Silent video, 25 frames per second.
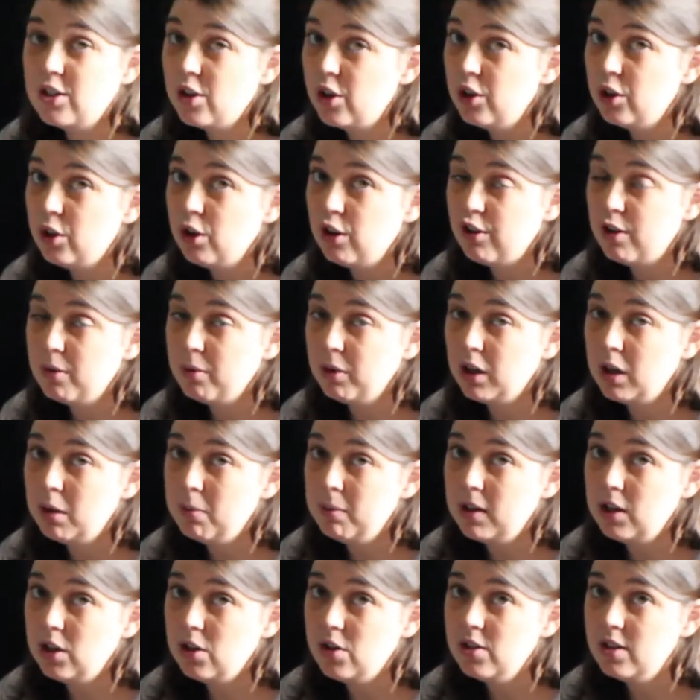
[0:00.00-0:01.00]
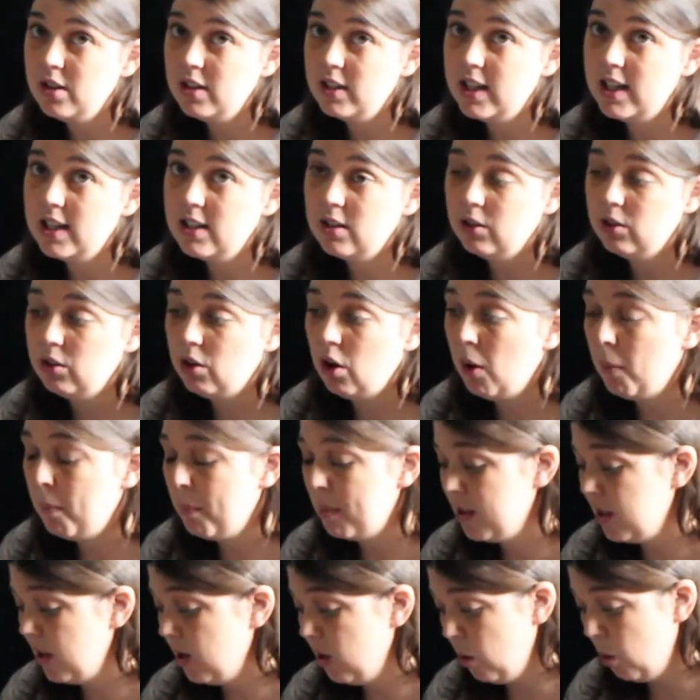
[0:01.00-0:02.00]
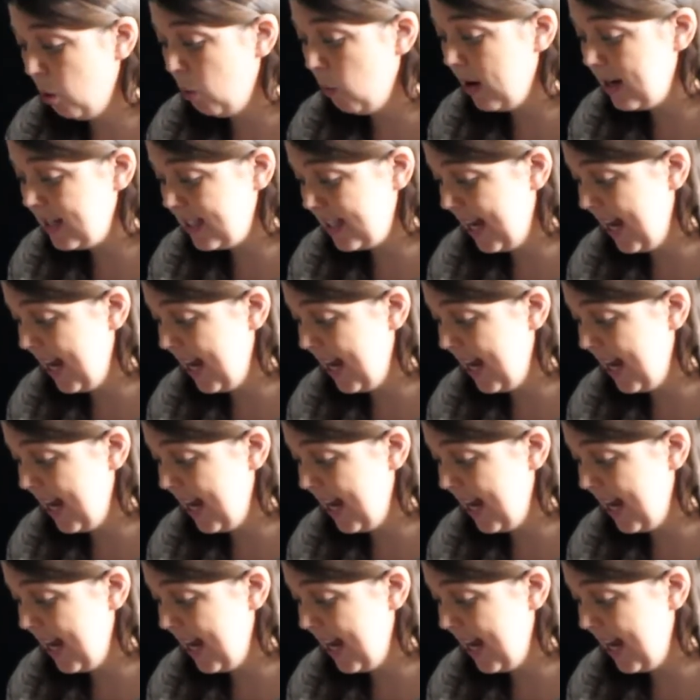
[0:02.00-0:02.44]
don't know if I'm going to be using these or not, but they're always